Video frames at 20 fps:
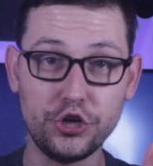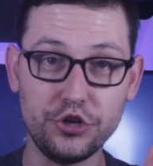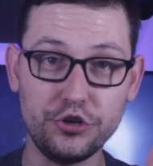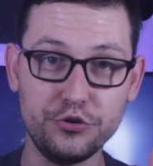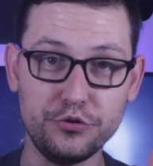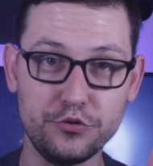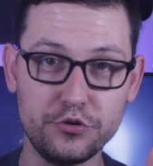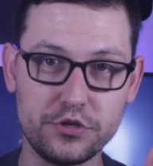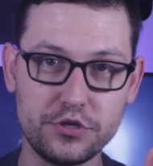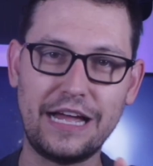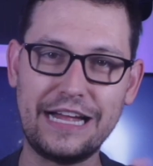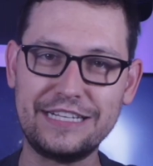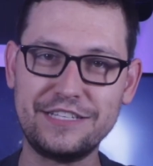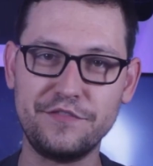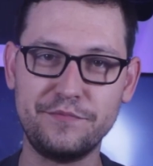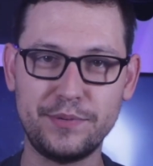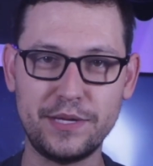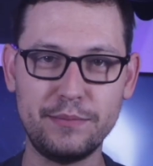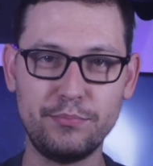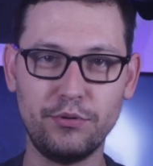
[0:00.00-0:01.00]
news. Lots
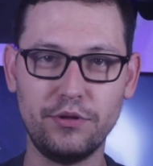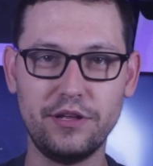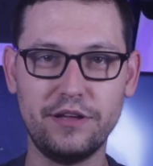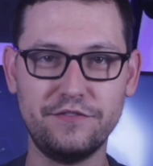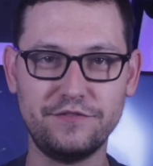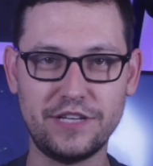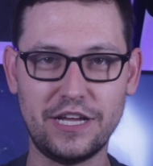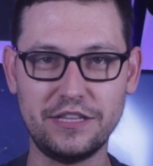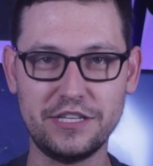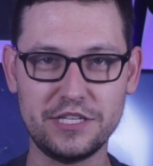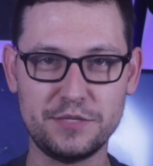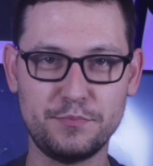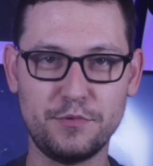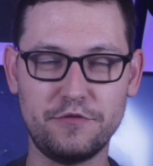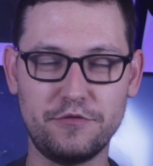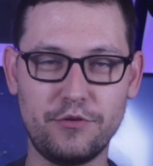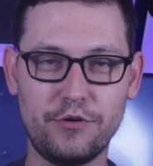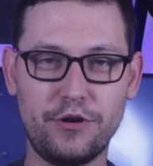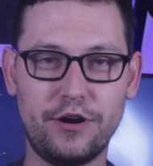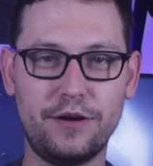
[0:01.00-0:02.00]
of people have done this
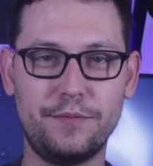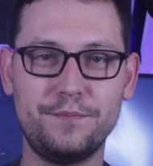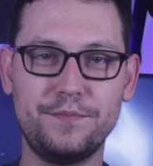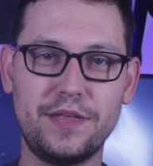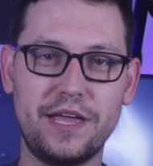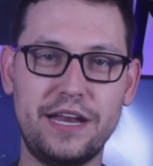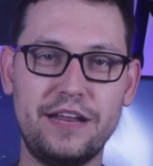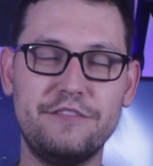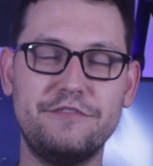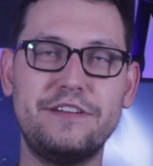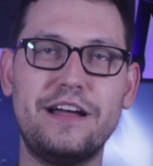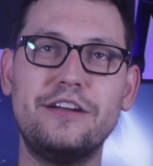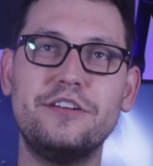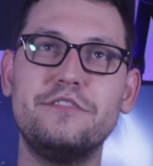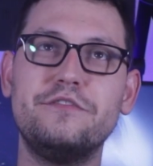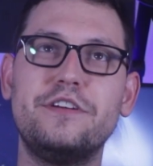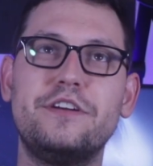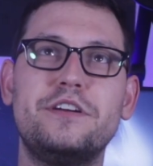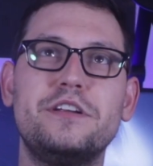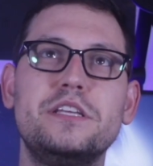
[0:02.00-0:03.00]
before and have found
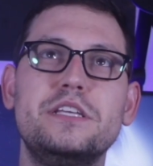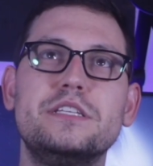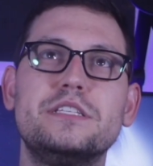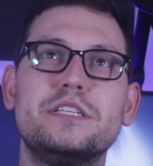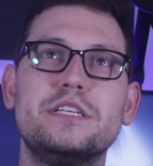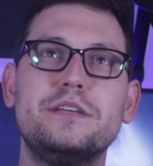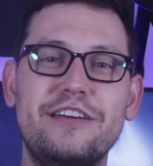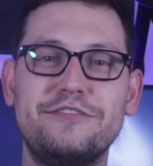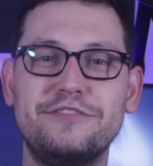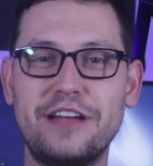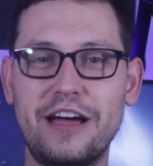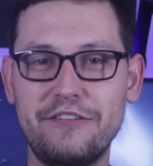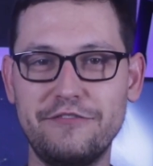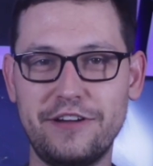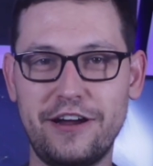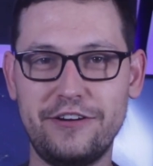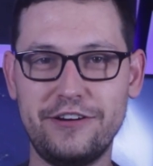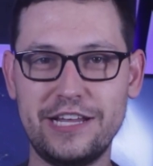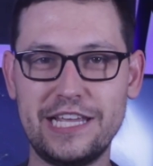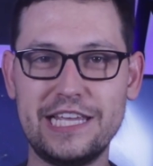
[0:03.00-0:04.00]
it very easy. If not
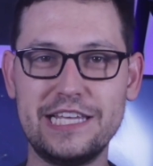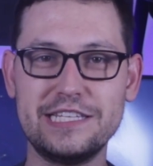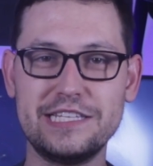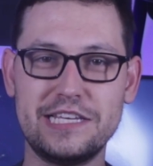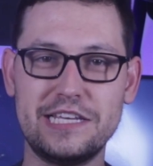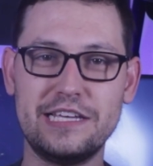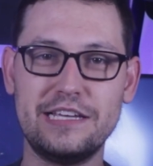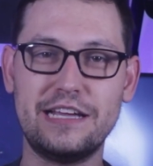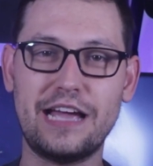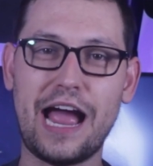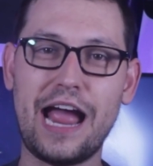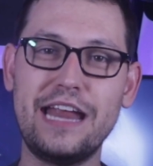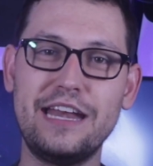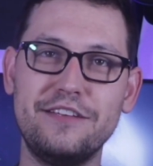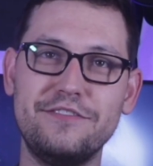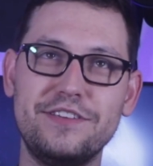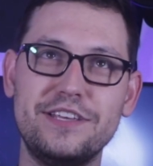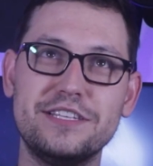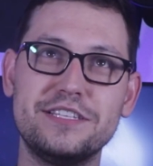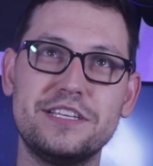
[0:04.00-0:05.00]
very easy,
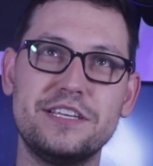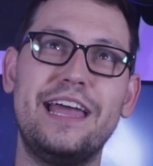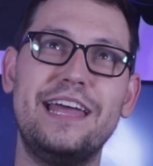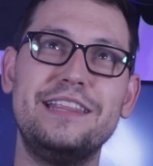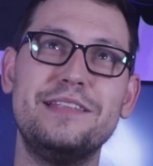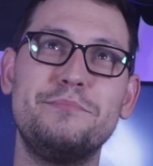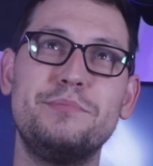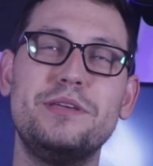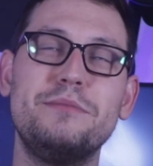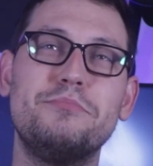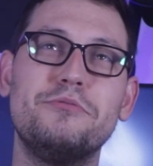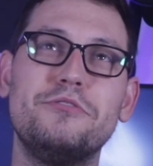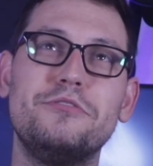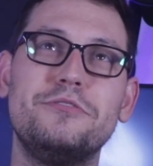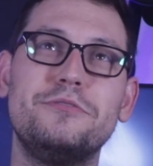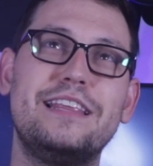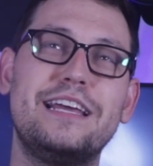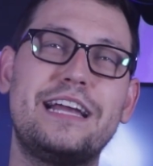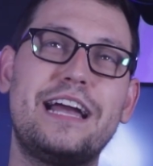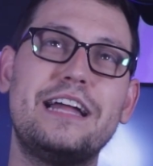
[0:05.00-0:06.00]
kind of easy. And the
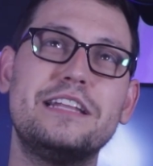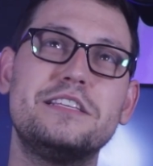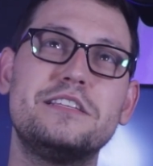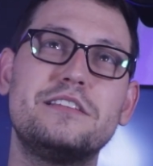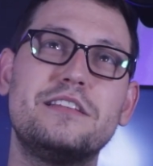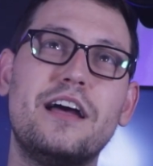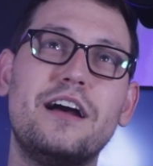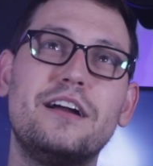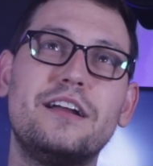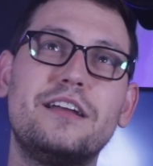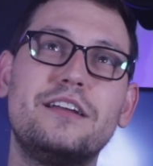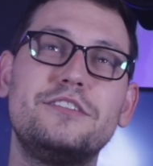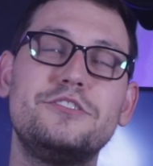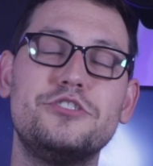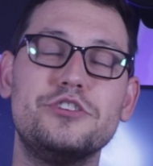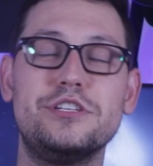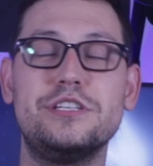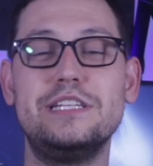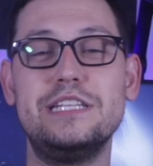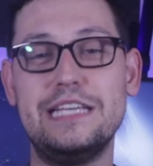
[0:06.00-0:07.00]
people that got stuck
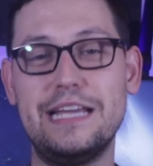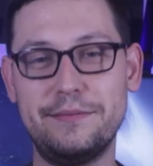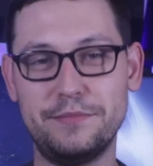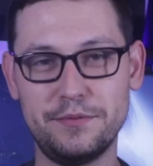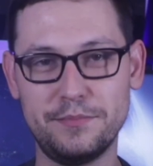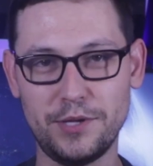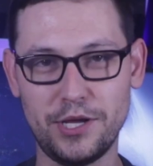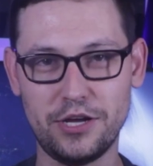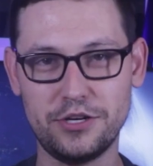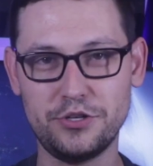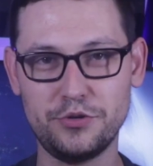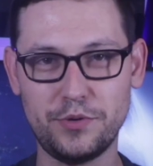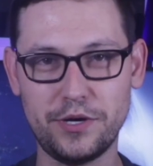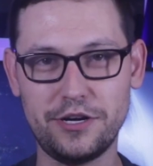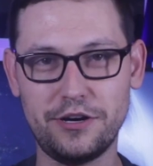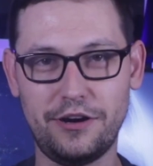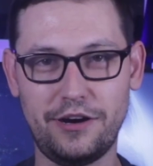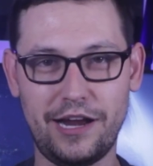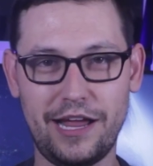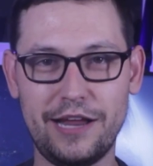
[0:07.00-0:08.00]
just DM'd me on
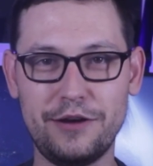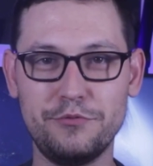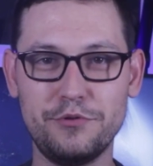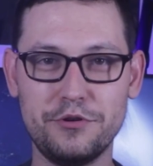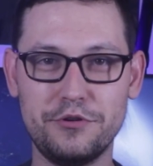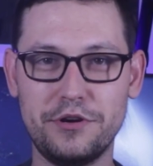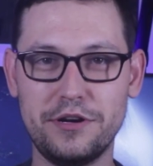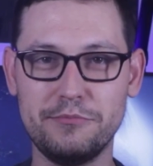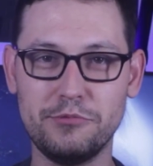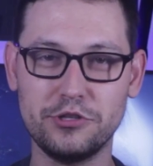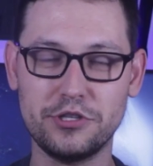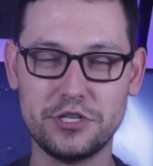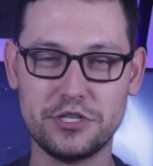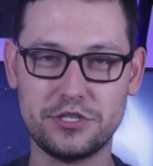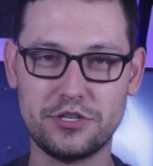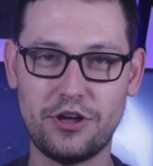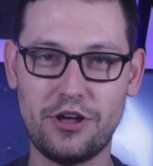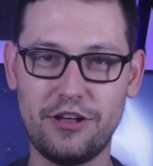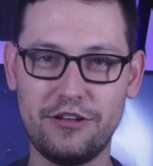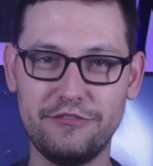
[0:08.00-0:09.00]
Twitter and we were able to
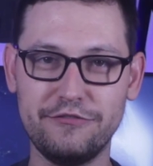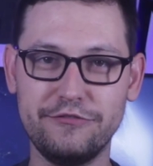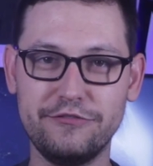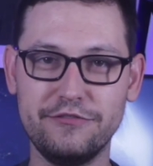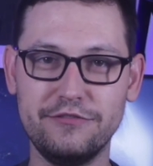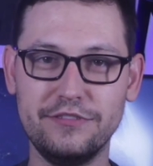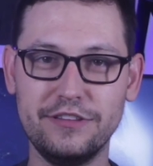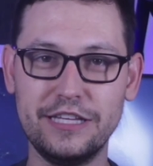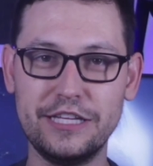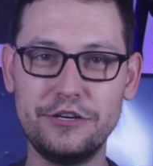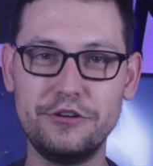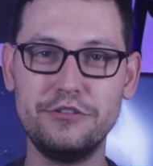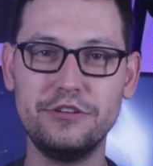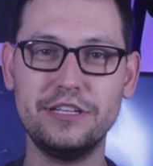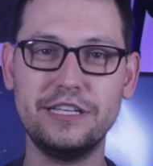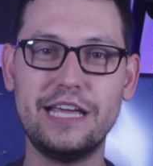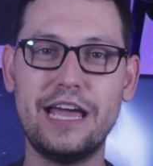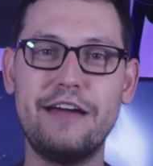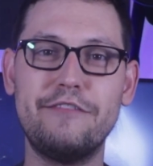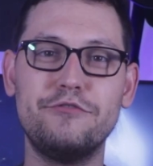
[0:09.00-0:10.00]
solve
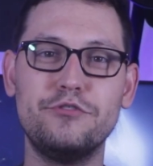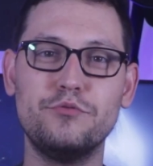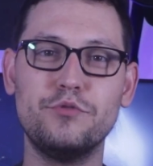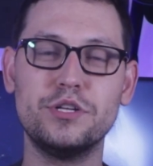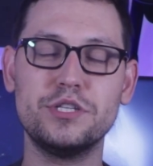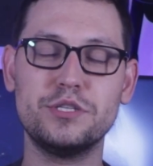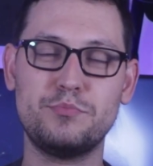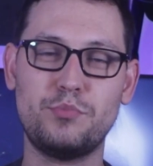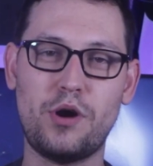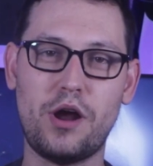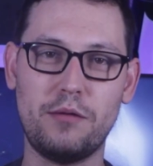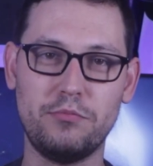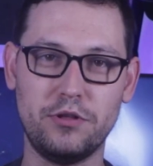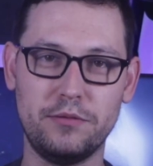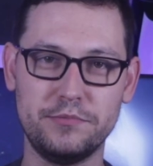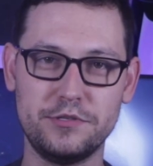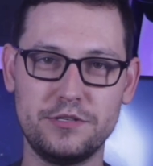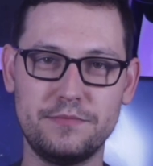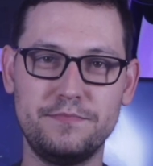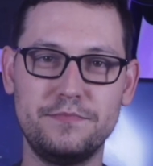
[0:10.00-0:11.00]
literally everyone's
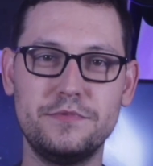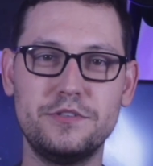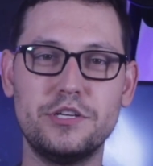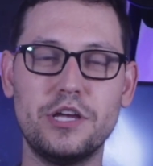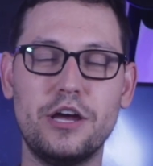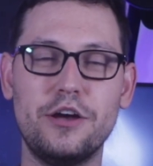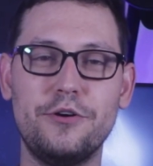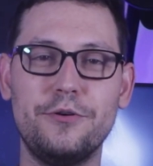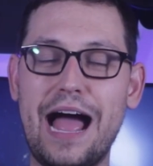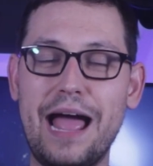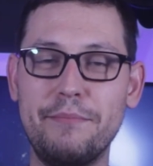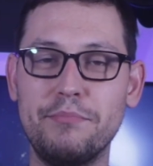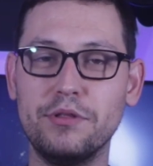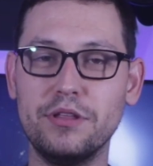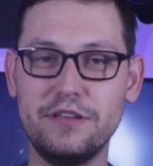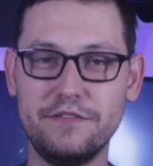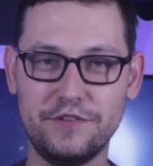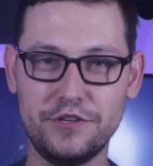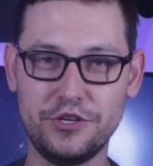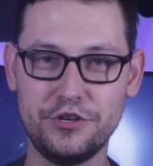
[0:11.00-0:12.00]
problems. So I
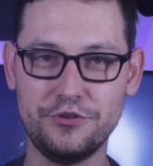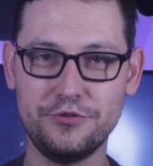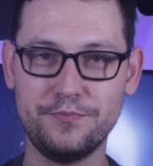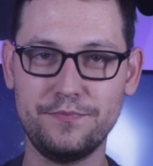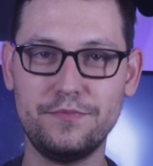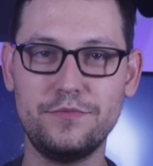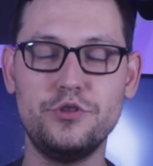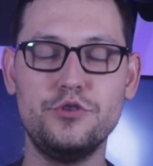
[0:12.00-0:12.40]
believe in you.